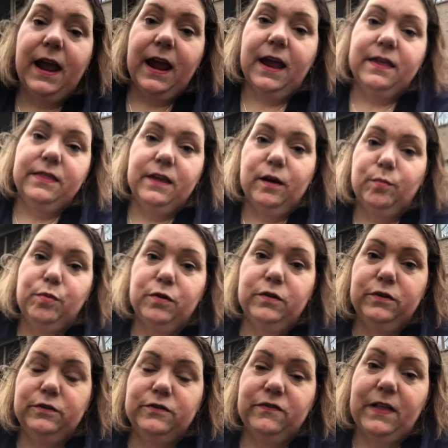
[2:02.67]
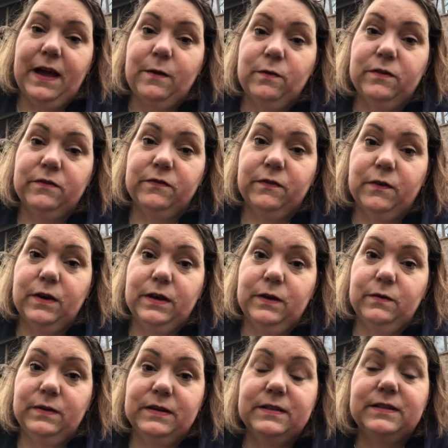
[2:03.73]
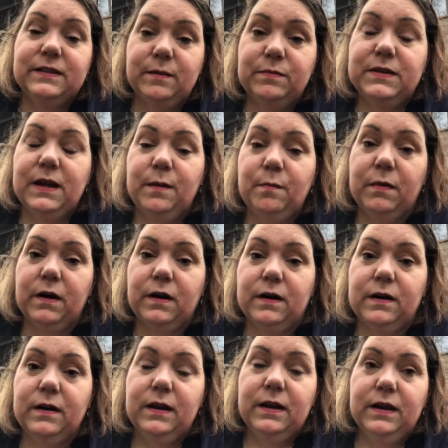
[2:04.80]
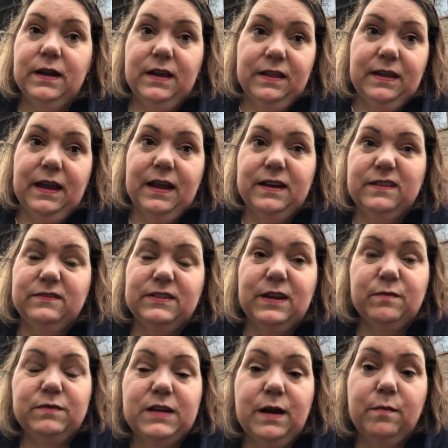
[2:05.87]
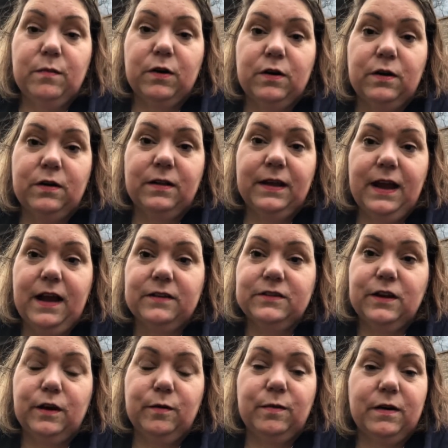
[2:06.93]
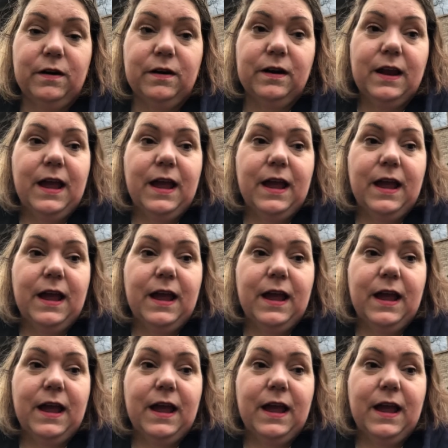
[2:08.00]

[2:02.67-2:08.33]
and they'll produce flowers for you in September, the end of September, early October.